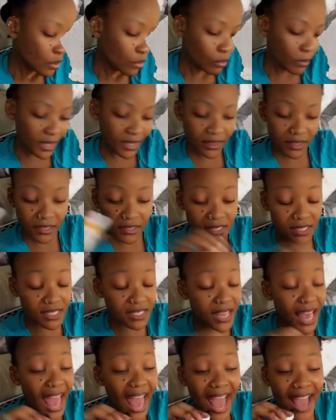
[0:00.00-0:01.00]
When the
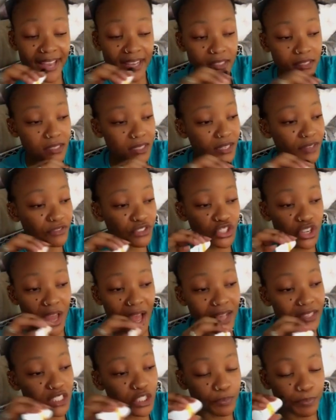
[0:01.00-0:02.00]
saints have
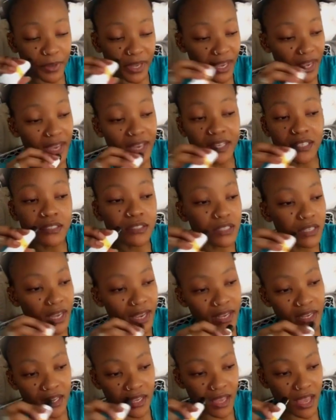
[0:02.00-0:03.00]
just been
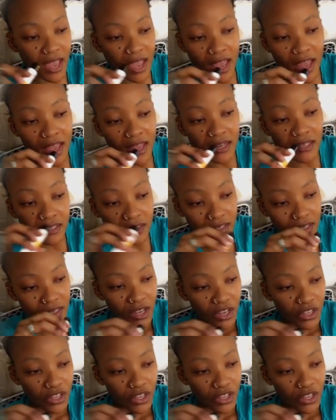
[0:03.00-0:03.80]
taken,